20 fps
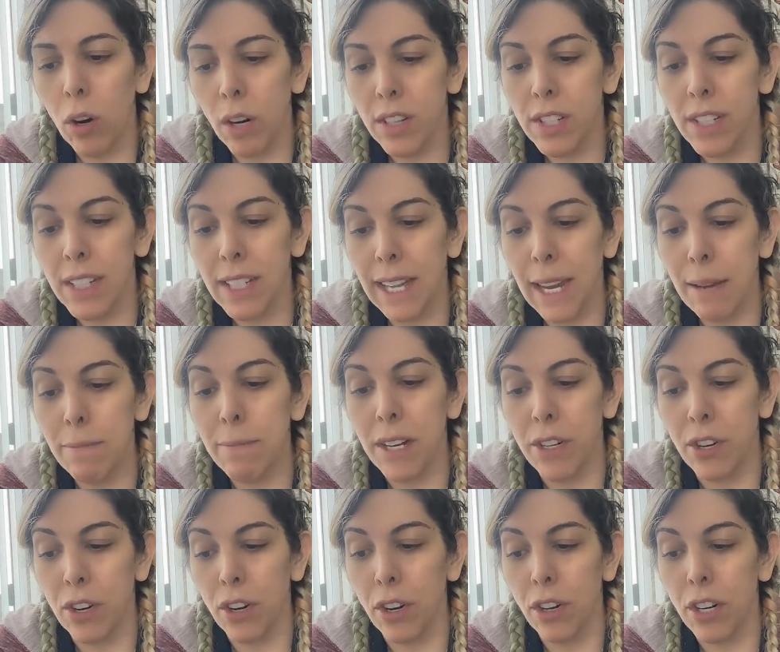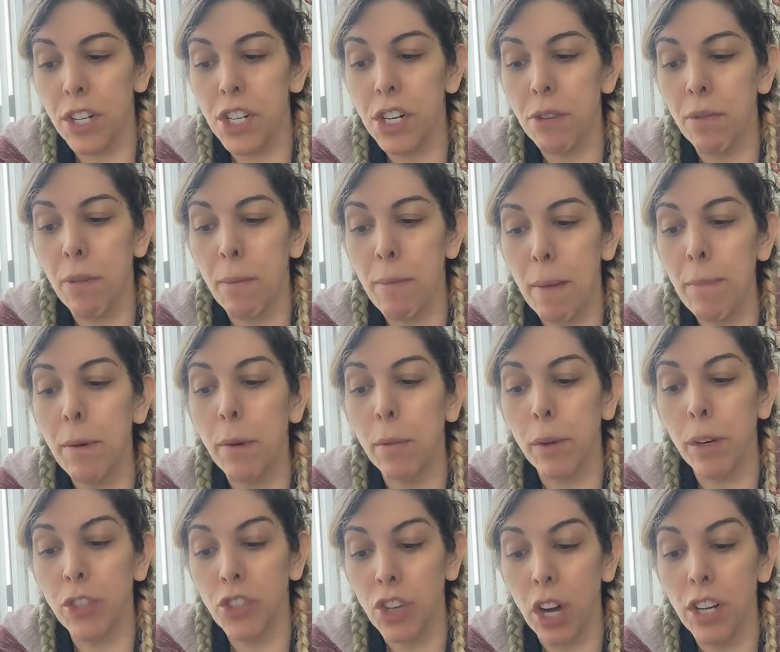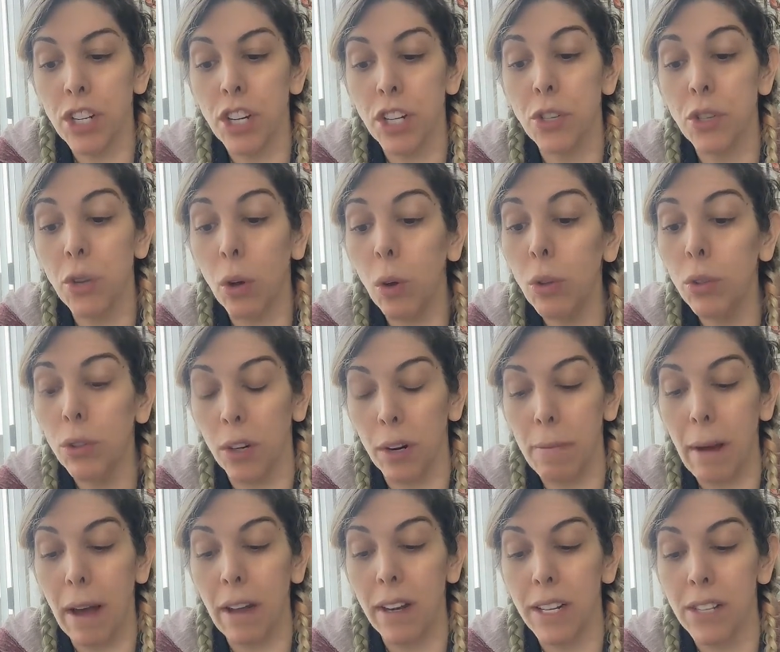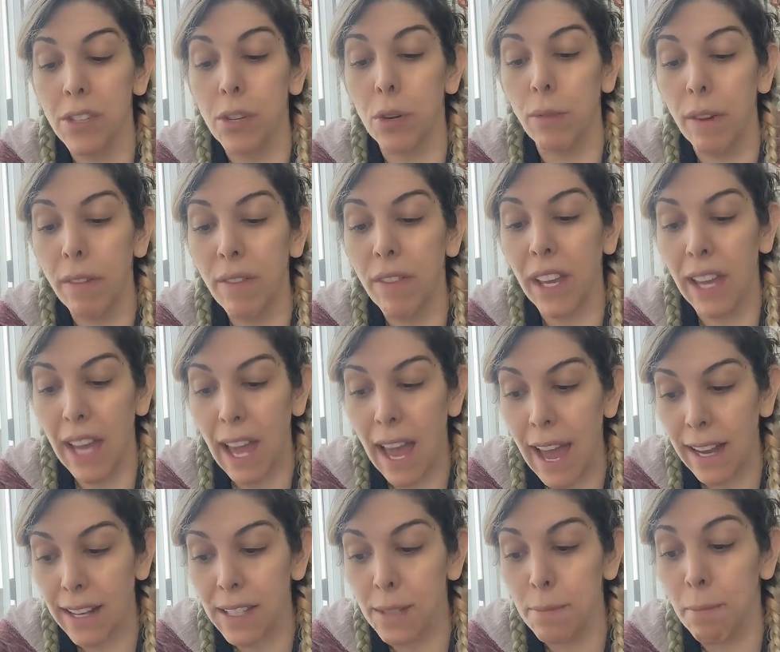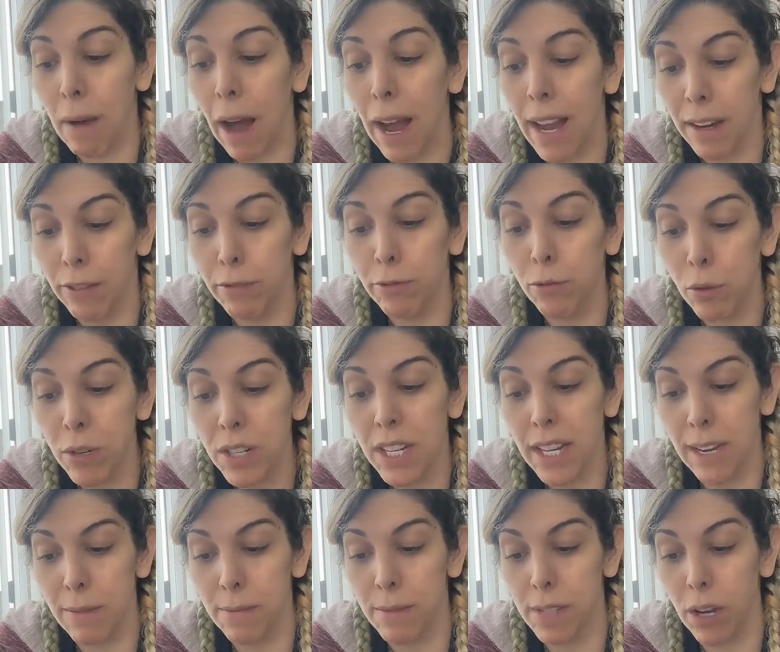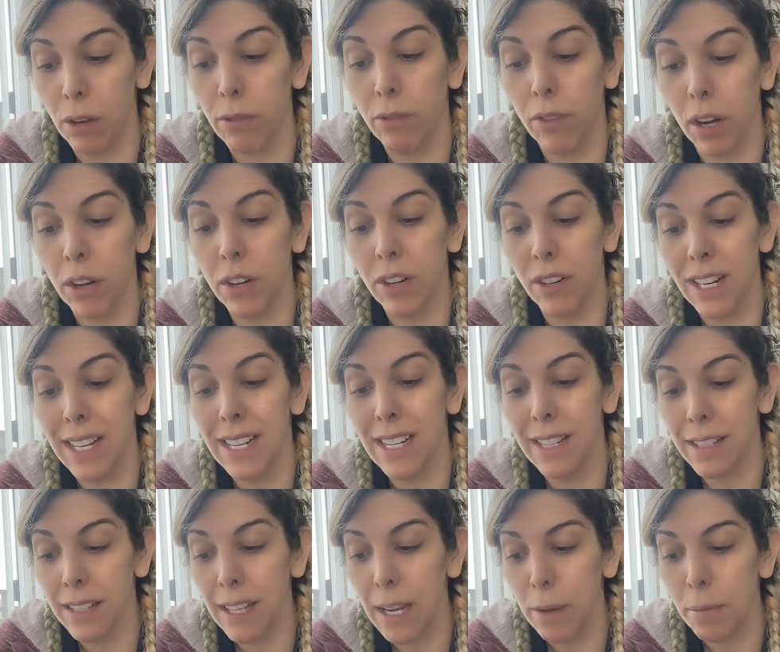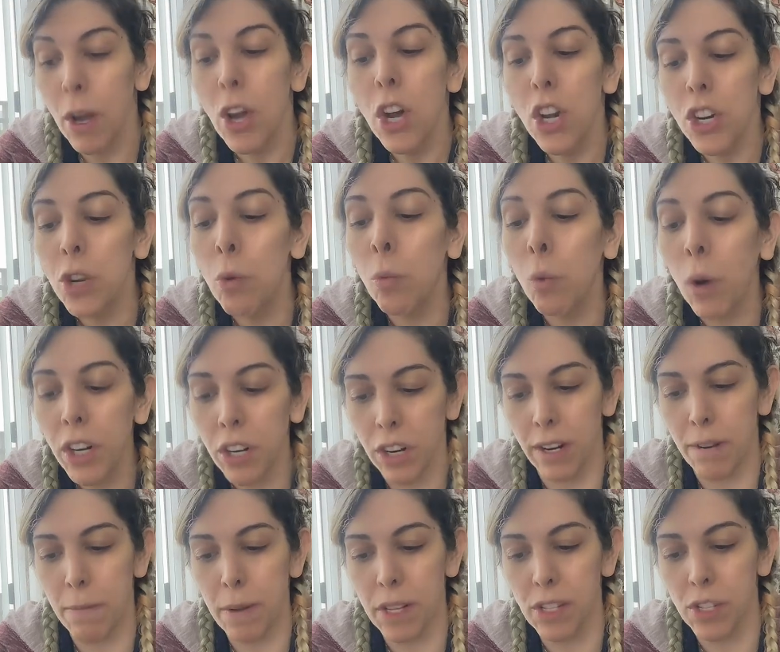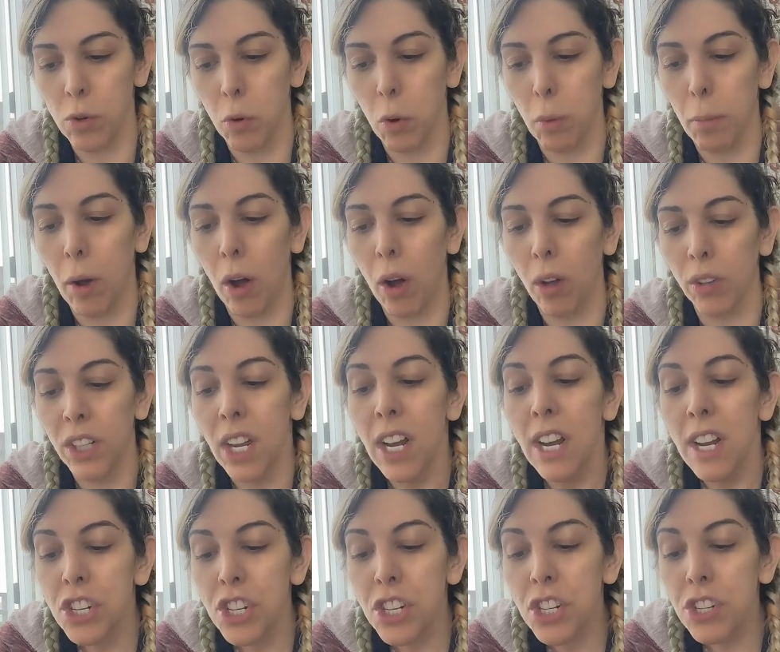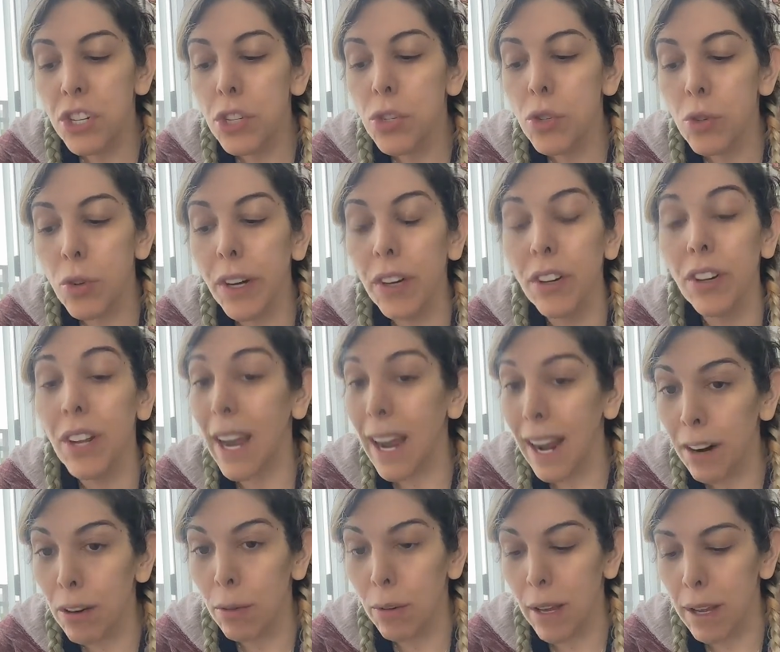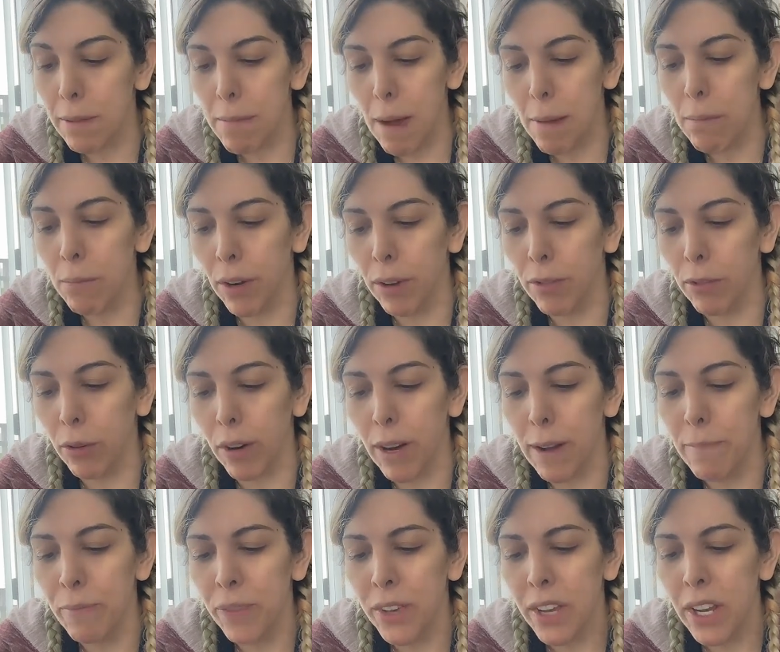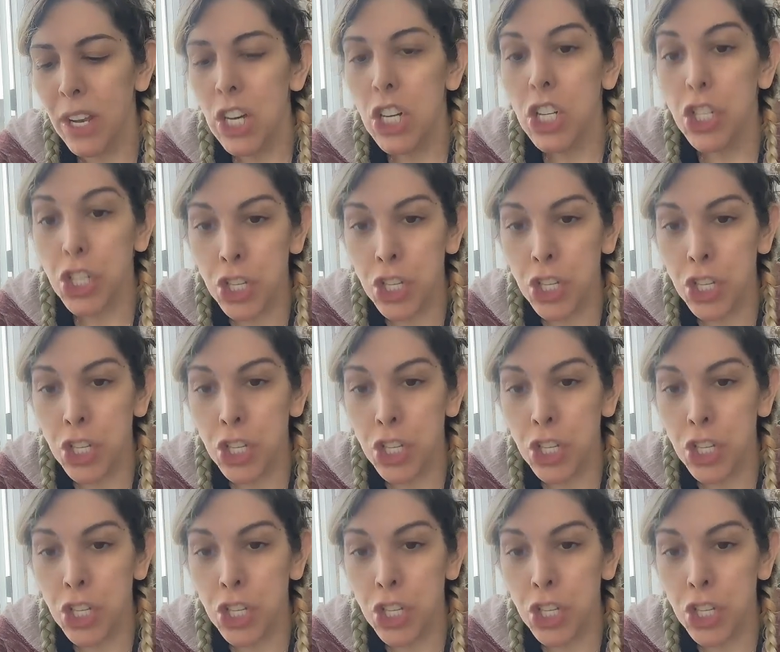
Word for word: Horror slammed into her as she remembered what Josh had told her about his horrific ex, Maya forcing himself on her in his sleep. No wonder he'd been so appalled. She just triggered a harrowing memory for him.